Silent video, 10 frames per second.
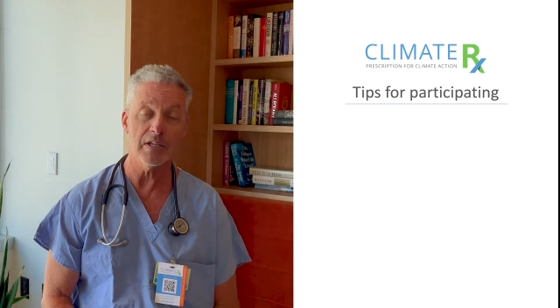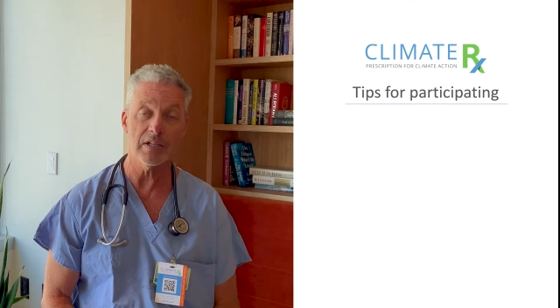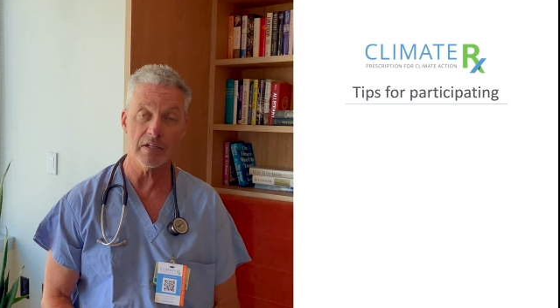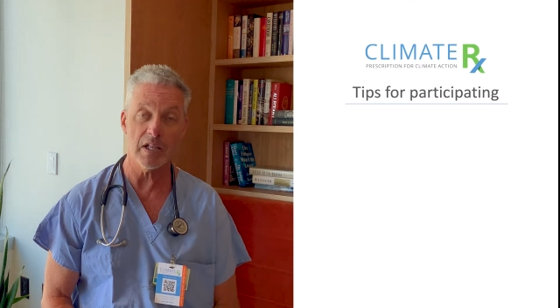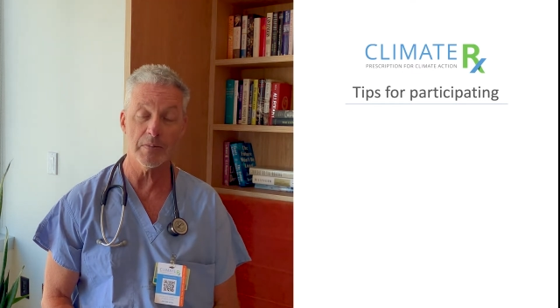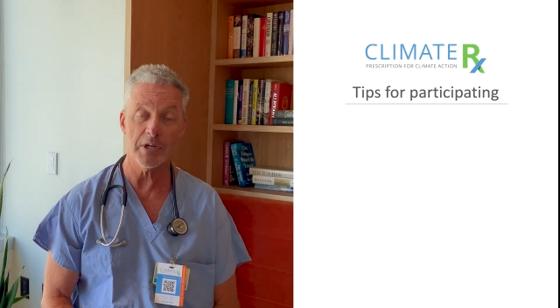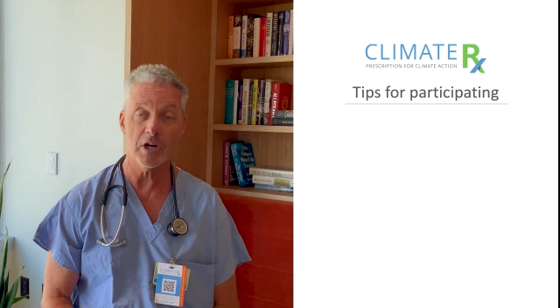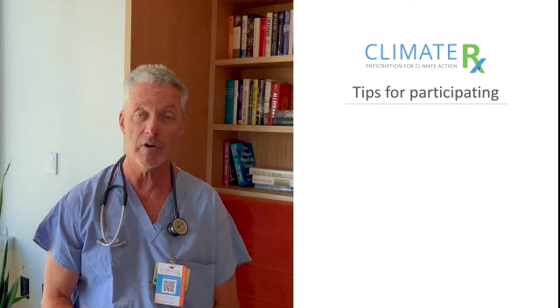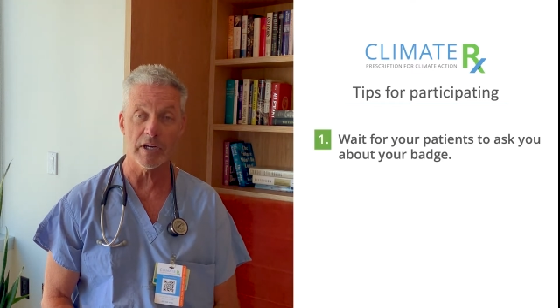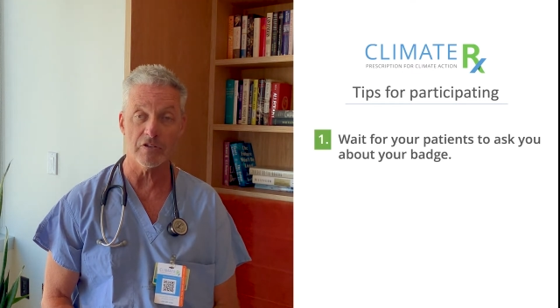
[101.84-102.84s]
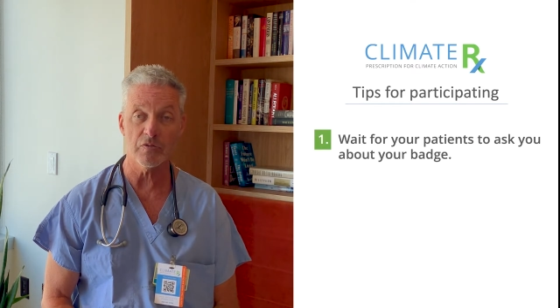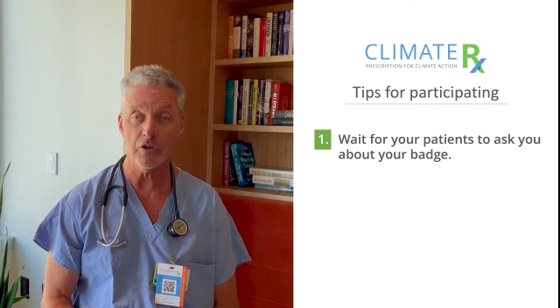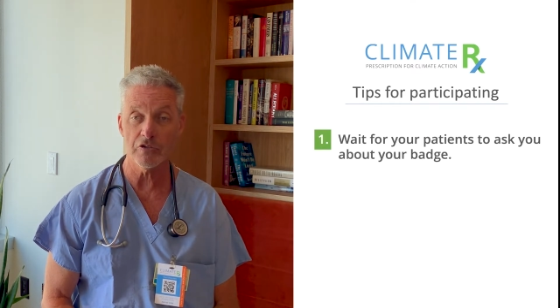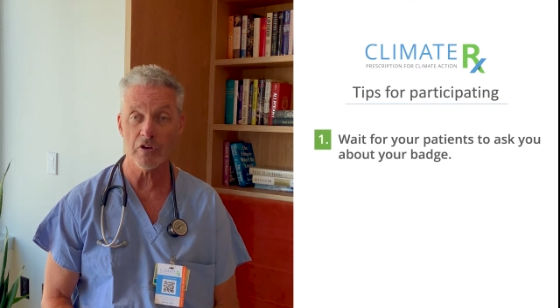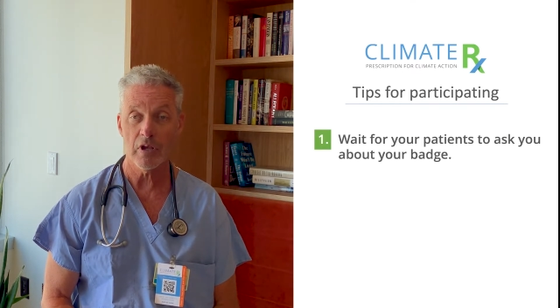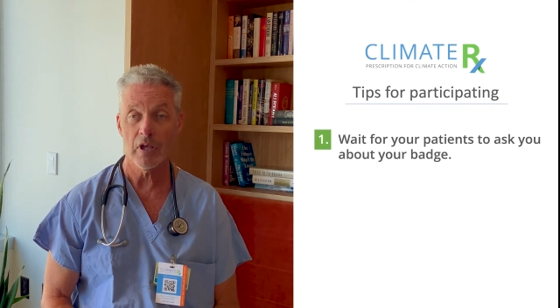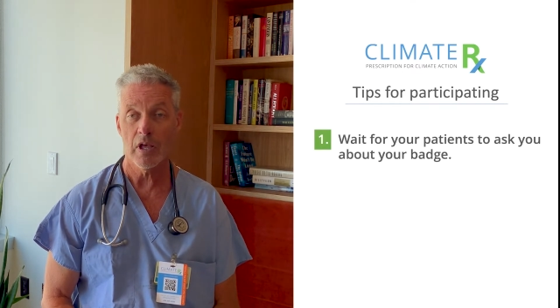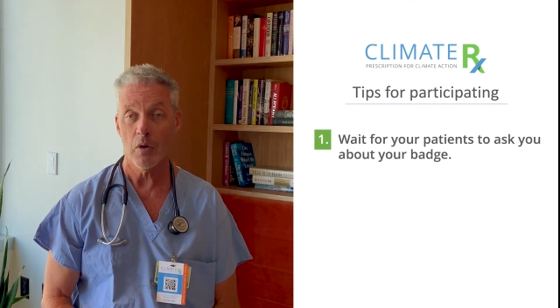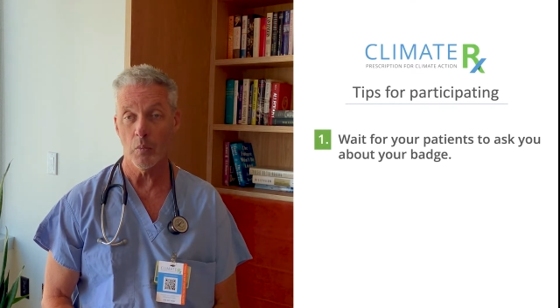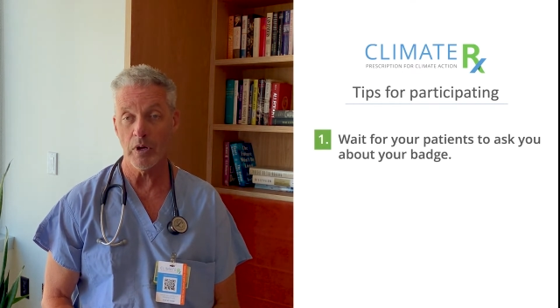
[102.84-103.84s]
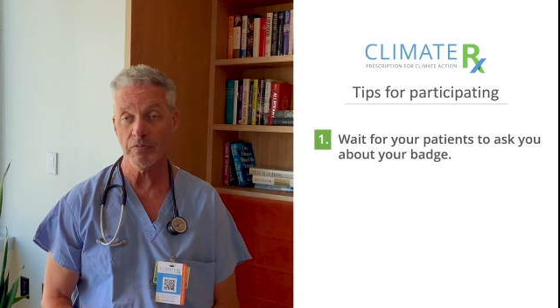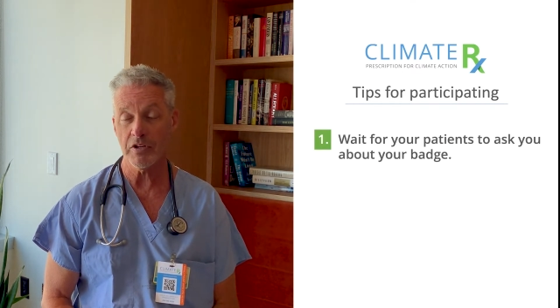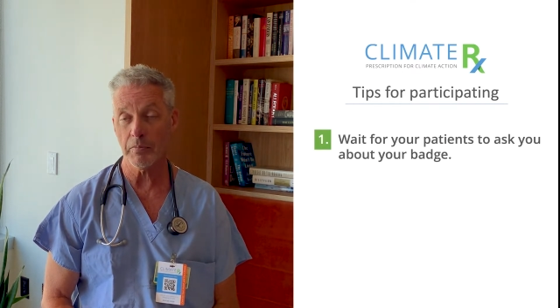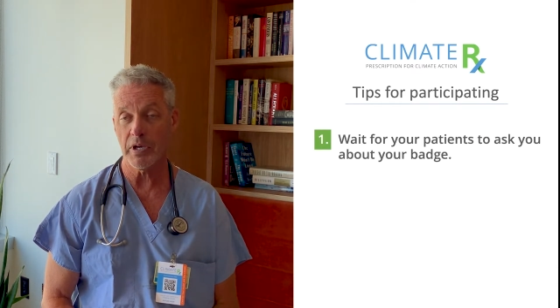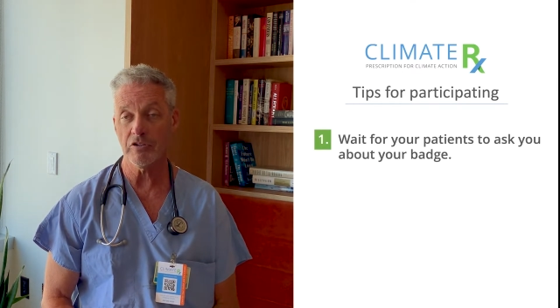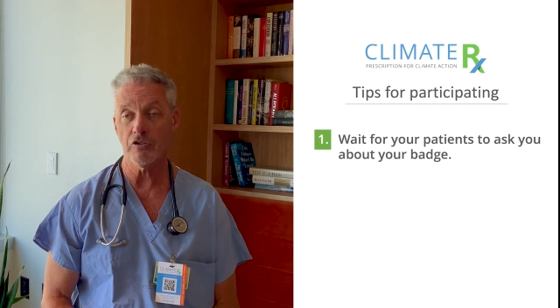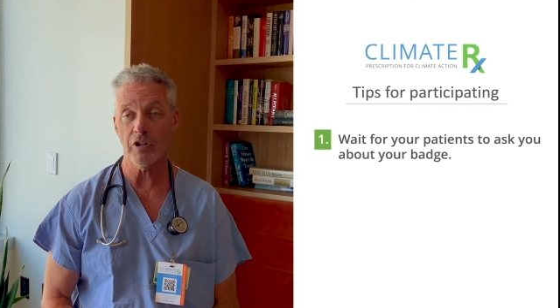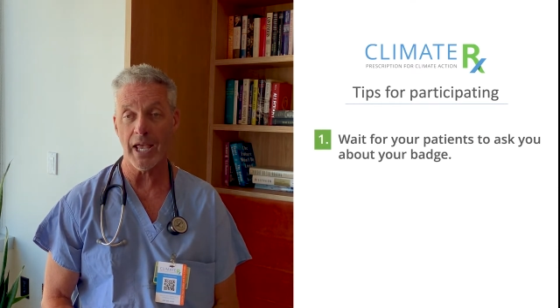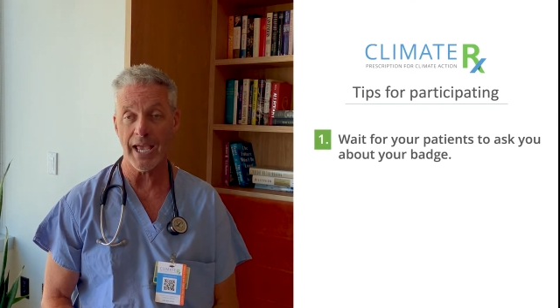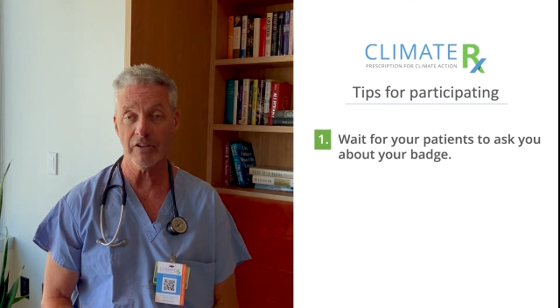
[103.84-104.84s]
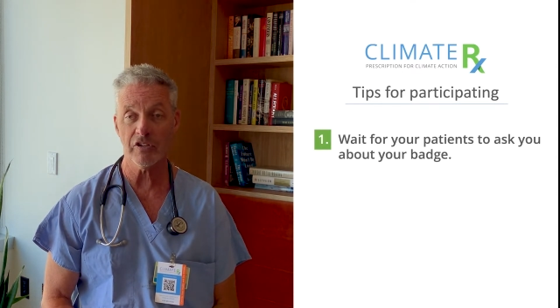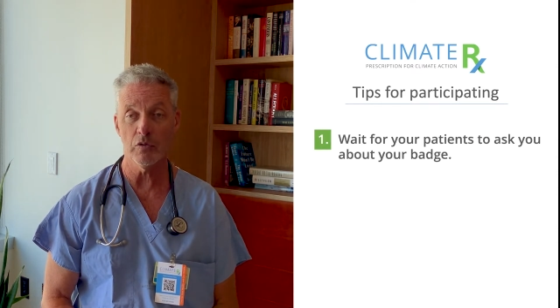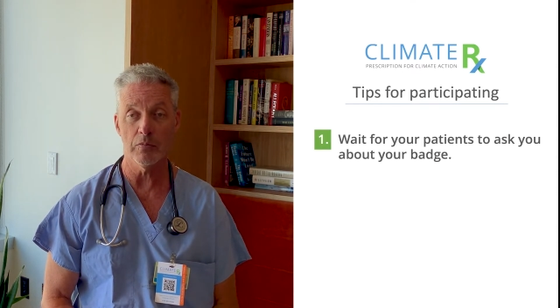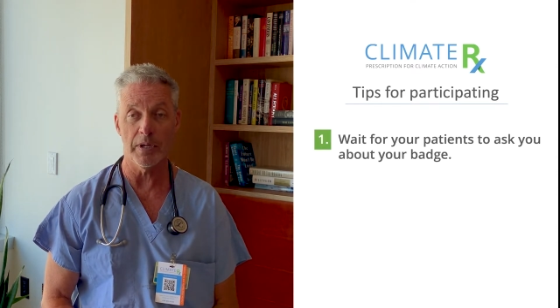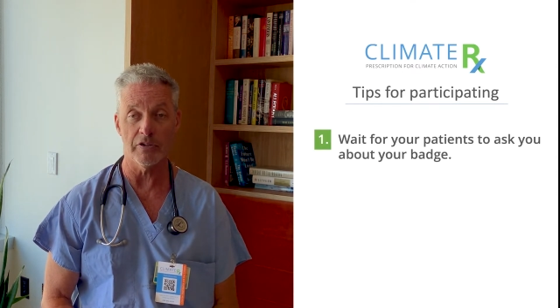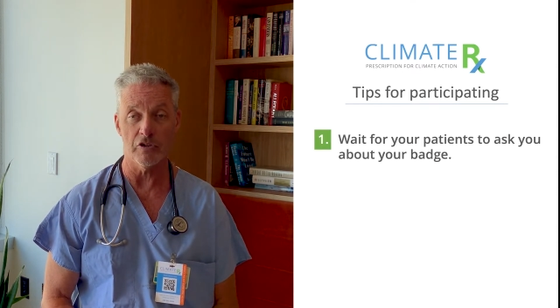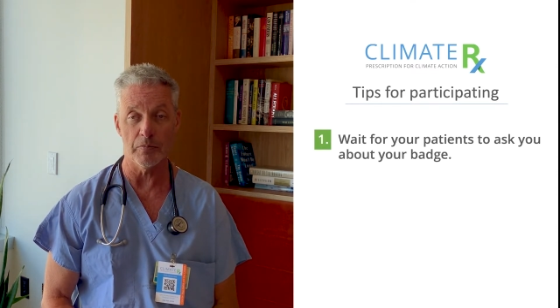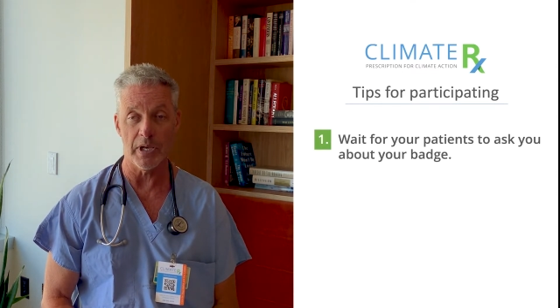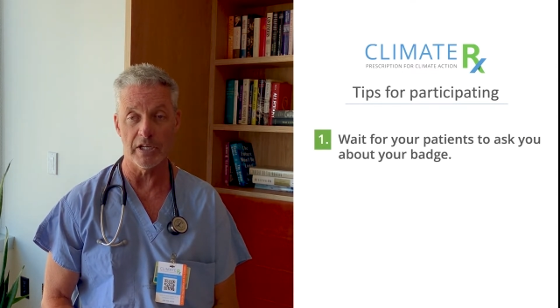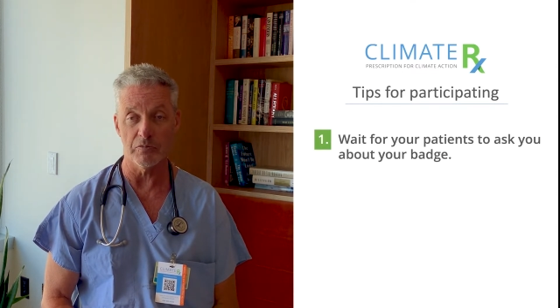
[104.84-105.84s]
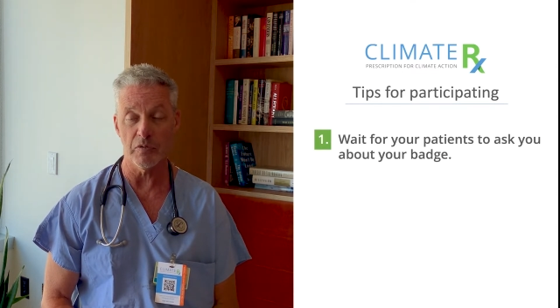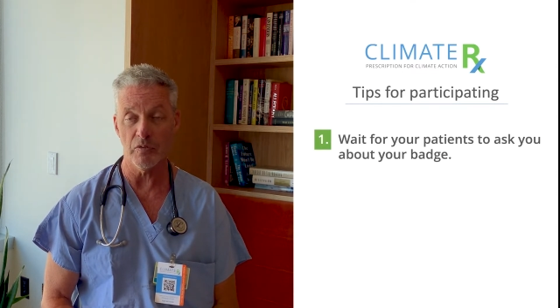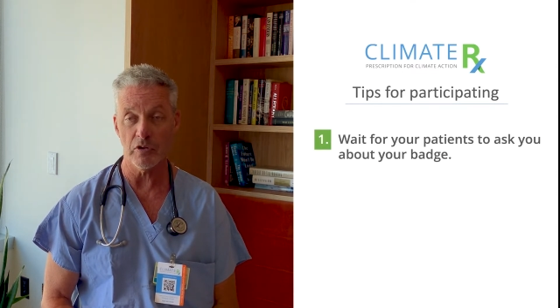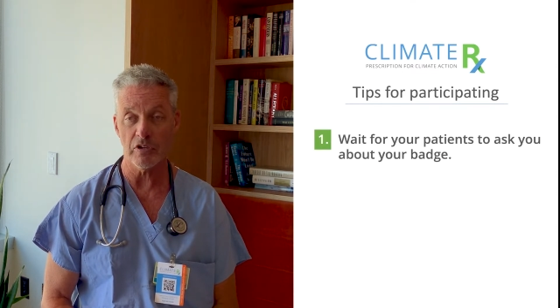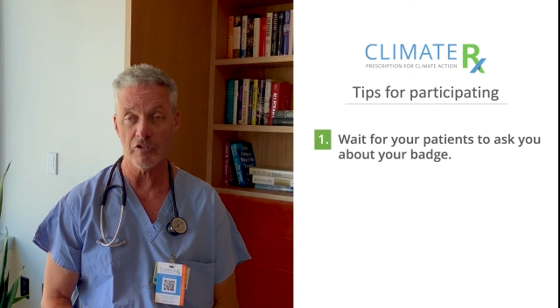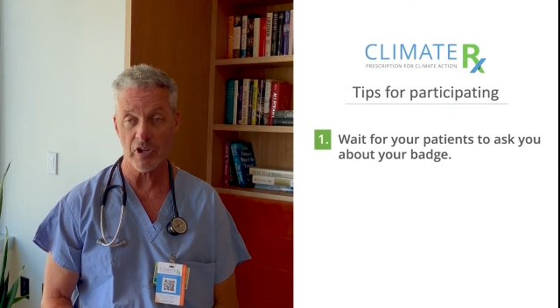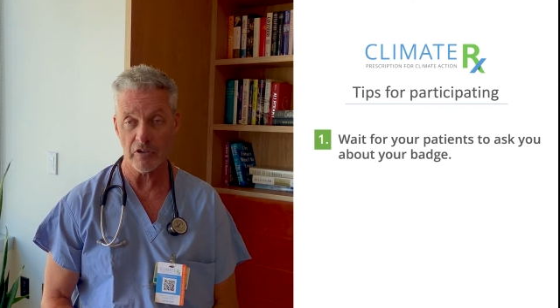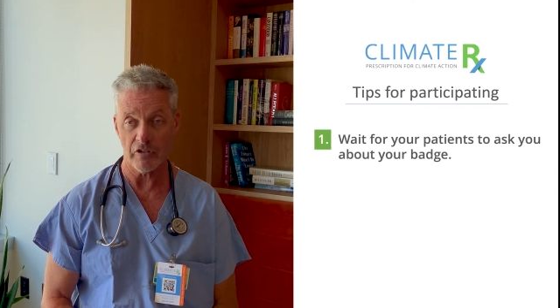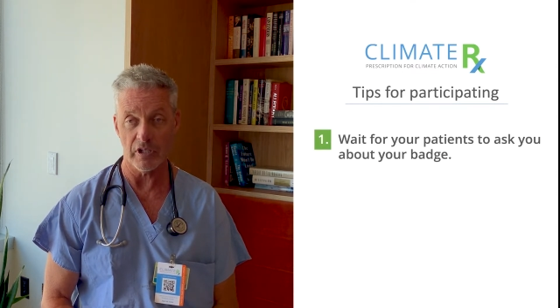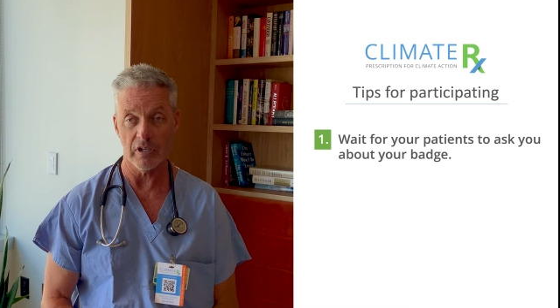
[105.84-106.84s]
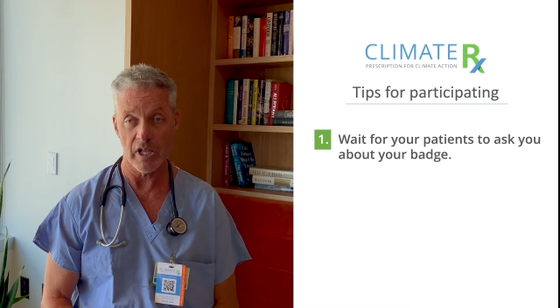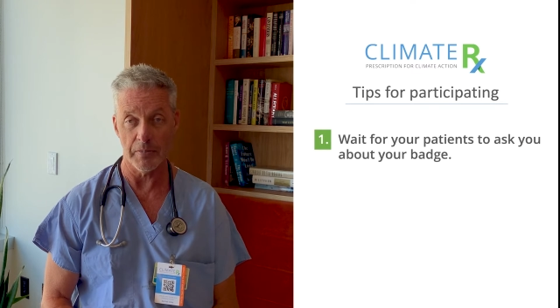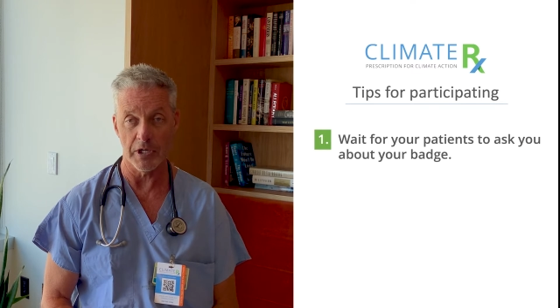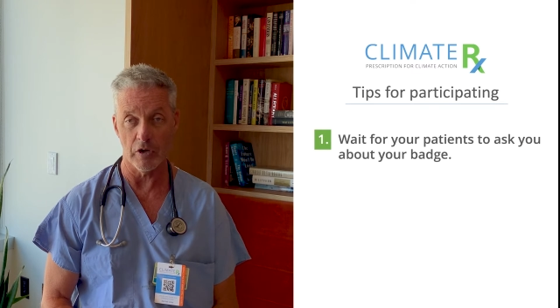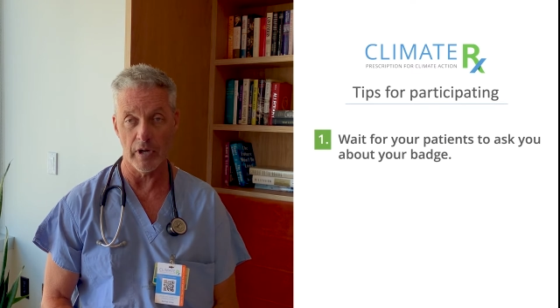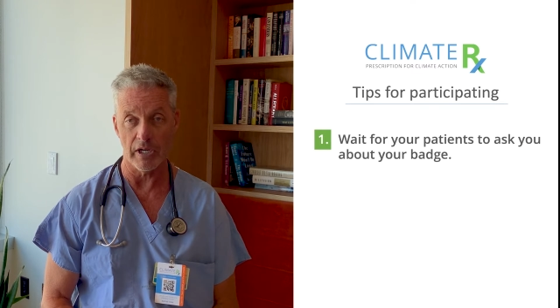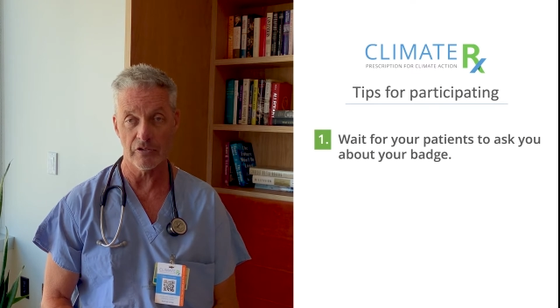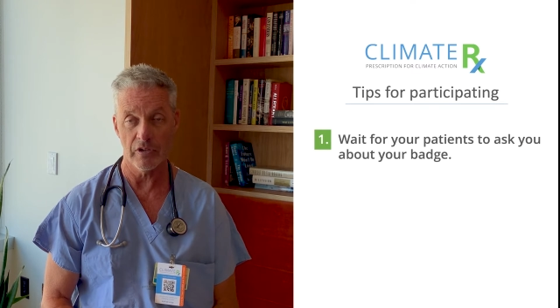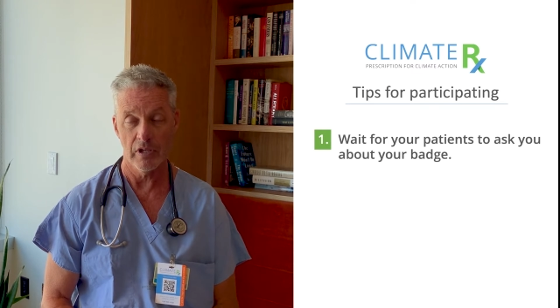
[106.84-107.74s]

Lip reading: in ClimateRx. First, wait for your patients to ask you about your badge before discussing ClimateRx.